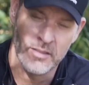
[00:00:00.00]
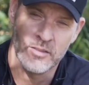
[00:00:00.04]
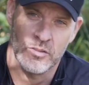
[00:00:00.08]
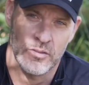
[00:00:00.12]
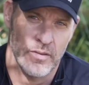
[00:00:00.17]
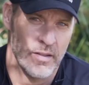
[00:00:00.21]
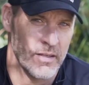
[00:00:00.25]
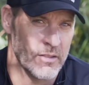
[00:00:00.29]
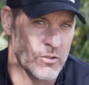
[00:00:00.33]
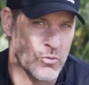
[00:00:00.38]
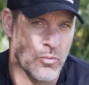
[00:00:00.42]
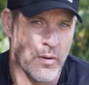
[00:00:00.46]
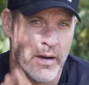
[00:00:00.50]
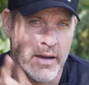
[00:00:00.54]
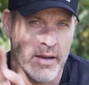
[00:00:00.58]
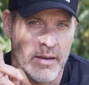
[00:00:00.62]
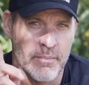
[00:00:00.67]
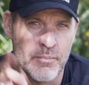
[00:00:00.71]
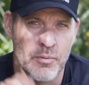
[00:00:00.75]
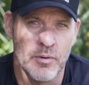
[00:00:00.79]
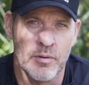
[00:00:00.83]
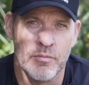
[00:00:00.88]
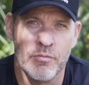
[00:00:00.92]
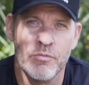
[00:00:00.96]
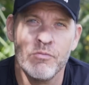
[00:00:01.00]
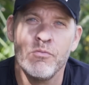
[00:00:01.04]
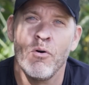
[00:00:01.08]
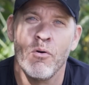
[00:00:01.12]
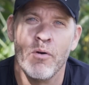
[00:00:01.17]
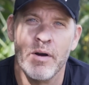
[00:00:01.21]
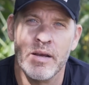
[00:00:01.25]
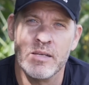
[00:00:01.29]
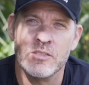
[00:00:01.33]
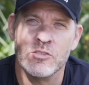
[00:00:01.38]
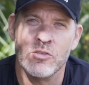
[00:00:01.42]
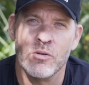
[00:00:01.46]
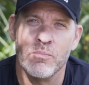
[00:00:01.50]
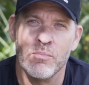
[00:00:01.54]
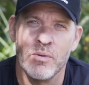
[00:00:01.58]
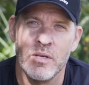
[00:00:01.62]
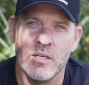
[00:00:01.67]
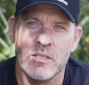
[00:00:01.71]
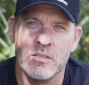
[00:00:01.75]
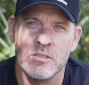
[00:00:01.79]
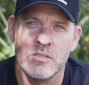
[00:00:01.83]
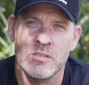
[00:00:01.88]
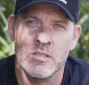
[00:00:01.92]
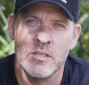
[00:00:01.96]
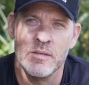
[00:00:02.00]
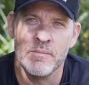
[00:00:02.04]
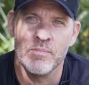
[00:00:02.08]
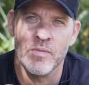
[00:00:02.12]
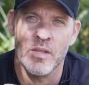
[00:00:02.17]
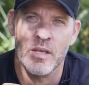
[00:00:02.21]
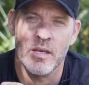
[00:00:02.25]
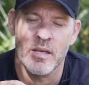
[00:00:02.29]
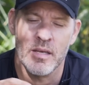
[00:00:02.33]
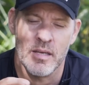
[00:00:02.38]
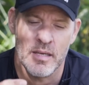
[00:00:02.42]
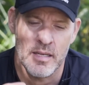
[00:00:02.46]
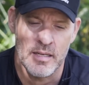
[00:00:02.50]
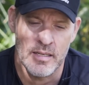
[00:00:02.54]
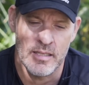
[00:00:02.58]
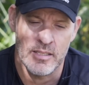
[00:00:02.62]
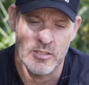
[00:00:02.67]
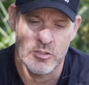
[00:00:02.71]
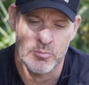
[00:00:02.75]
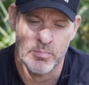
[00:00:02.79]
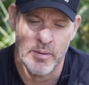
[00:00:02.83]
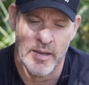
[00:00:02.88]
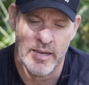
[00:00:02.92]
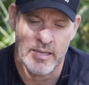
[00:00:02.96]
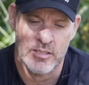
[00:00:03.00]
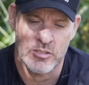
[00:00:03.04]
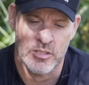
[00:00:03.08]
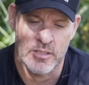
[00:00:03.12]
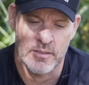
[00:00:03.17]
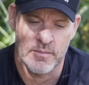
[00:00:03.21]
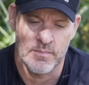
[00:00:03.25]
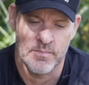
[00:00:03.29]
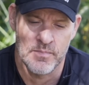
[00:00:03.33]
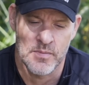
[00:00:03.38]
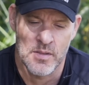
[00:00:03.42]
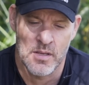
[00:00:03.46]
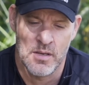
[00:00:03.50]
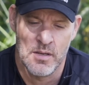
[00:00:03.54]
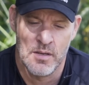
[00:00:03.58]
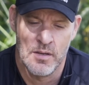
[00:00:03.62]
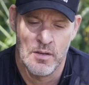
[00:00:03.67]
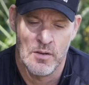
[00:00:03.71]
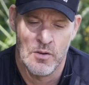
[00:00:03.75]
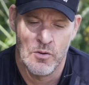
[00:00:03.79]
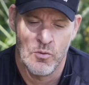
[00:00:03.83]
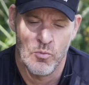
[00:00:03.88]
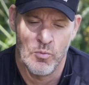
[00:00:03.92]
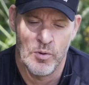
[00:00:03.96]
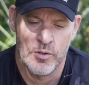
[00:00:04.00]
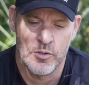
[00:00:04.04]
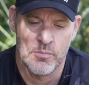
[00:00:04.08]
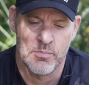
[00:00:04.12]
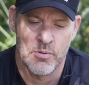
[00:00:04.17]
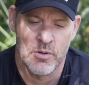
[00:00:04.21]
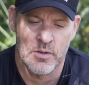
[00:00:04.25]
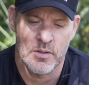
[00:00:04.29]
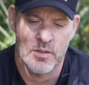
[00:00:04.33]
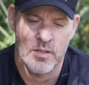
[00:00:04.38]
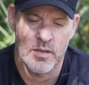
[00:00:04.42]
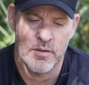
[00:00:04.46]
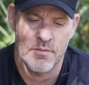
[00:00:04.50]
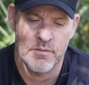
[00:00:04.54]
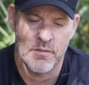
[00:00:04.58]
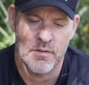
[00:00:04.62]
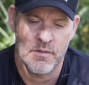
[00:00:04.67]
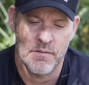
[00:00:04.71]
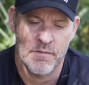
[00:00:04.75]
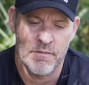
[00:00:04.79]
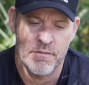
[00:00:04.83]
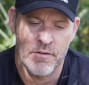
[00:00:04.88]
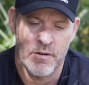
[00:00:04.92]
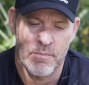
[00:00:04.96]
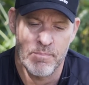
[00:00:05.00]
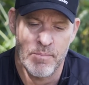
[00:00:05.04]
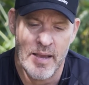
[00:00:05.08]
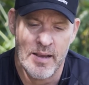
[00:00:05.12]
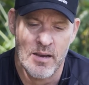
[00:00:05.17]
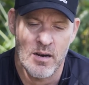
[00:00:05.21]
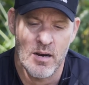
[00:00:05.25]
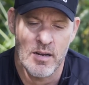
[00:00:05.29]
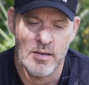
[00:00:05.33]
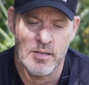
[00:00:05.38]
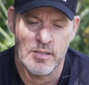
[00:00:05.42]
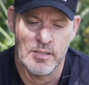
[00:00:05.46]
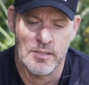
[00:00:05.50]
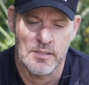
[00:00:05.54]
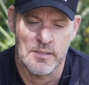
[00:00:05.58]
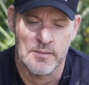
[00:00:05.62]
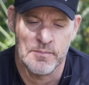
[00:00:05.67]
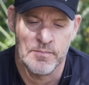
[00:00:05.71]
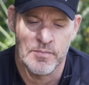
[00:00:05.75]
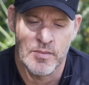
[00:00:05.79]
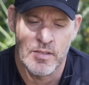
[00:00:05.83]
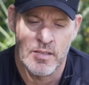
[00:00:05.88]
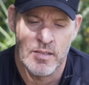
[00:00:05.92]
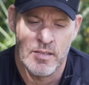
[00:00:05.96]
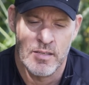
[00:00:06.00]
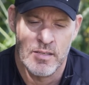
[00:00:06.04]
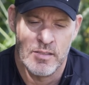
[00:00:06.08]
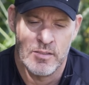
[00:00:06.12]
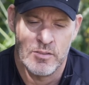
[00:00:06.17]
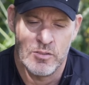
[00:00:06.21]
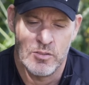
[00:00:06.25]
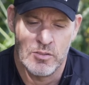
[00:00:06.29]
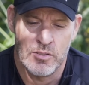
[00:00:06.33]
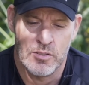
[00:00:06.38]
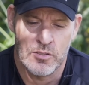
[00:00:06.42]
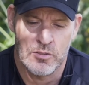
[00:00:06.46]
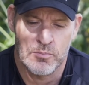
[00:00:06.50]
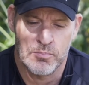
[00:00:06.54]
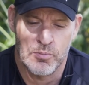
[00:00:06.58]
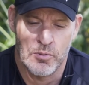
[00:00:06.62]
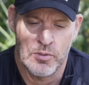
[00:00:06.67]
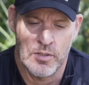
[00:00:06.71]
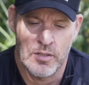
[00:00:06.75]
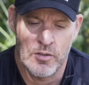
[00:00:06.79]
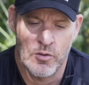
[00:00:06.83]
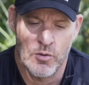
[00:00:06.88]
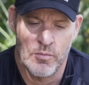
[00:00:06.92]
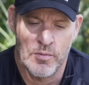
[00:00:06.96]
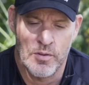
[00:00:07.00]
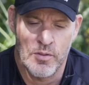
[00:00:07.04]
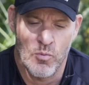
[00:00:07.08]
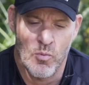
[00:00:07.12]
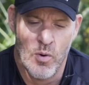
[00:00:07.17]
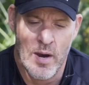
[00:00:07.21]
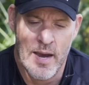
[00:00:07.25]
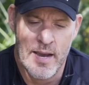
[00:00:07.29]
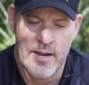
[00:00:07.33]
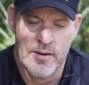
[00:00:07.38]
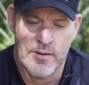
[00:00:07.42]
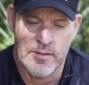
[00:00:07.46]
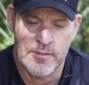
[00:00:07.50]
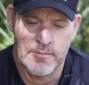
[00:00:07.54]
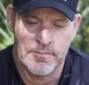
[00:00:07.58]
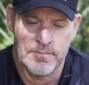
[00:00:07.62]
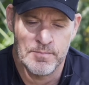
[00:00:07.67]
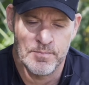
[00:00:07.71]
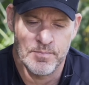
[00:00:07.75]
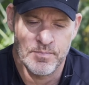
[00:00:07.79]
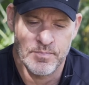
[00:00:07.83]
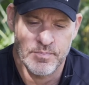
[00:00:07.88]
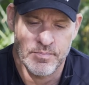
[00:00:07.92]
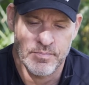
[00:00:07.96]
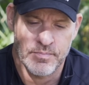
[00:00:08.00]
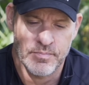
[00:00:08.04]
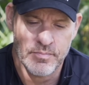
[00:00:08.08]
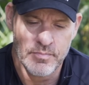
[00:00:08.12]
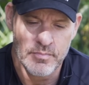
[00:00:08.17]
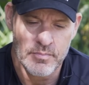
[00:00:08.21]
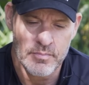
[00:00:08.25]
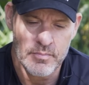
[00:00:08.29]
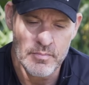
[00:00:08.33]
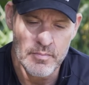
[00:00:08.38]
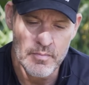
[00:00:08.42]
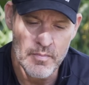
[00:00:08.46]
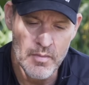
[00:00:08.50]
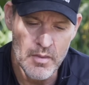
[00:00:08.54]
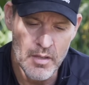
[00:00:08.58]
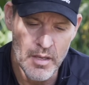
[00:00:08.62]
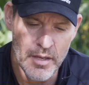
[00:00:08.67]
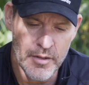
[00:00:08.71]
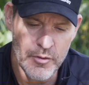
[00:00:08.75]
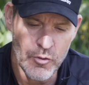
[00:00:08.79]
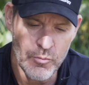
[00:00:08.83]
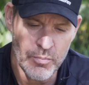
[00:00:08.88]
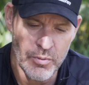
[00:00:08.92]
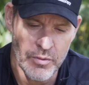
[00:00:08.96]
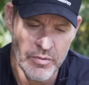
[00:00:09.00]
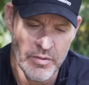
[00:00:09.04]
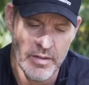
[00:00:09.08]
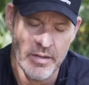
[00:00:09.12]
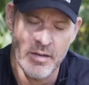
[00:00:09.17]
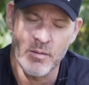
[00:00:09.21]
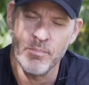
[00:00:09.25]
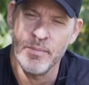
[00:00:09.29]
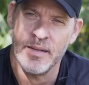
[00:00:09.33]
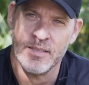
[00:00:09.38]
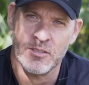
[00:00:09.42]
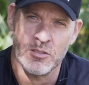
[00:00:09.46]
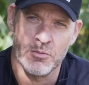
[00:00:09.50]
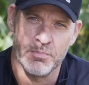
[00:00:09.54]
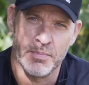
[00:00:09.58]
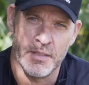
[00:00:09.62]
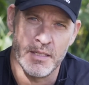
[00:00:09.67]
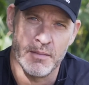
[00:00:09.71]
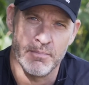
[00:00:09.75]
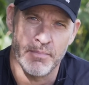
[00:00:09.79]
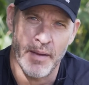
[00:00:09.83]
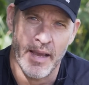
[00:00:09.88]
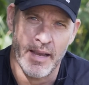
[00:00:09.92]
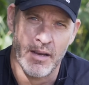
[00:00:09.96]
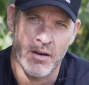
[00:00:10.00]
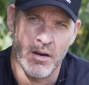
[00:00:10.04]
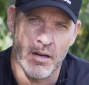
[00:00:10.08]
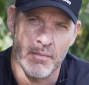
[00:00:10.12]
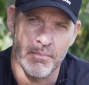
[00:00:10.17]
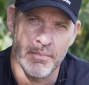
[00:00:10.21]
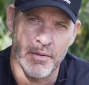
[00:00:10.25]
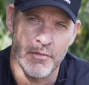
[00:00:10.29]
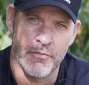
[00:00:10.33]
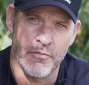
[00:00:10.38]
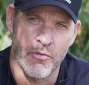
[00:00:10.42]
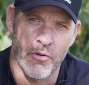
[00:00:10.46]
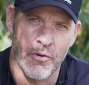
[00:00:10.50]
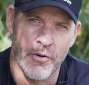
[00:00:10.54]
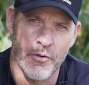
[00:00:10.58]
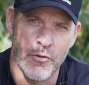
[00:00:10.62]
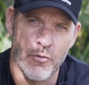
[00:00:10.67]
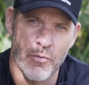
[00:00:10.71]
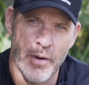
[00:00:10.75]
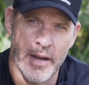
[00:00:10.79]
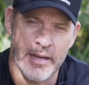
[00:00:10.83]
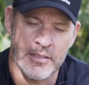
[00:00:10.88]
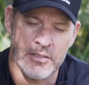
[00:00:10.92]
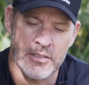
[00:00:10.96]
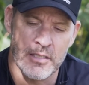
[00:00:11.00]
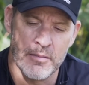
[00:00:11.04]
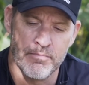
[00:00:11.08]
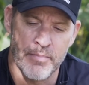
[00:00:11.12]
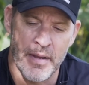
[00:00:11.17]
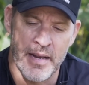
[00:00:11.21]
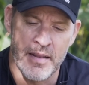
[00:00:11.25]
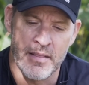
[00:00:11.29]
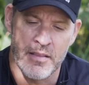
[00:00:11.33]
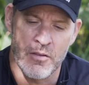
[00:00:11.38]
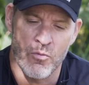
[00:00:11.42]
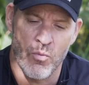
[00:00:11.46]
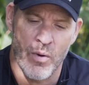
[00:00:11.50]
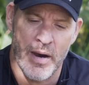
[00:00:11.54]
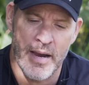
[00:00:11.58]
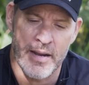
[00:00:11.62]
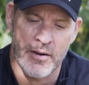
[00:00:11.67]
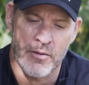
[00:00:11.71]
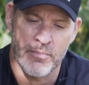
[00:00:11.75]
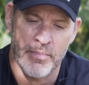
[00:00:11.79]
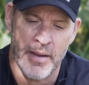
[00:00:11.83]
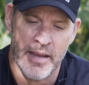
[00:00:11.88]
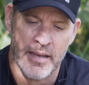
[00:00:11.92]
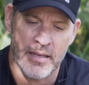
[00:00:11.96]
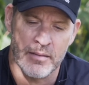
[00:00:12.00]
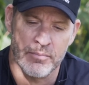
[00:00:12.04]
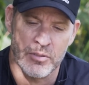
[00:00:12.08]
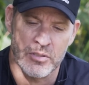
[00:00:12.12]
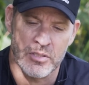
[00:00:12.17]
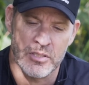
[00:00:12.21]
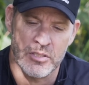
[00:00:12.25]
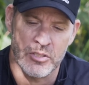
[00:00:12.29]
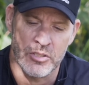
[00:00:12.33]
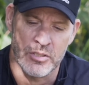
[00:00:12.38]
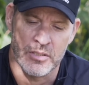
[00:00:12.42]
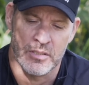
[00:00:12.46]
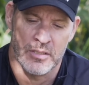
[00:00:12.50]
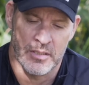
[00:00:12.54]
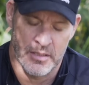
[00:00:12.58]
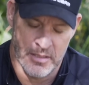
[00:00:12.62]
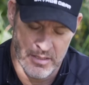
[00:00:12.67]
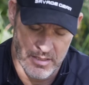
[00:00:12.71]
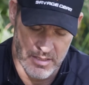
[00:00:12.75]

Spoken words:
So that's why I put 4 extra beads in each packaging. When you put the foot back on here, you just put it over the wire and you put the little metal bead back on before you actually bend the wire back in position.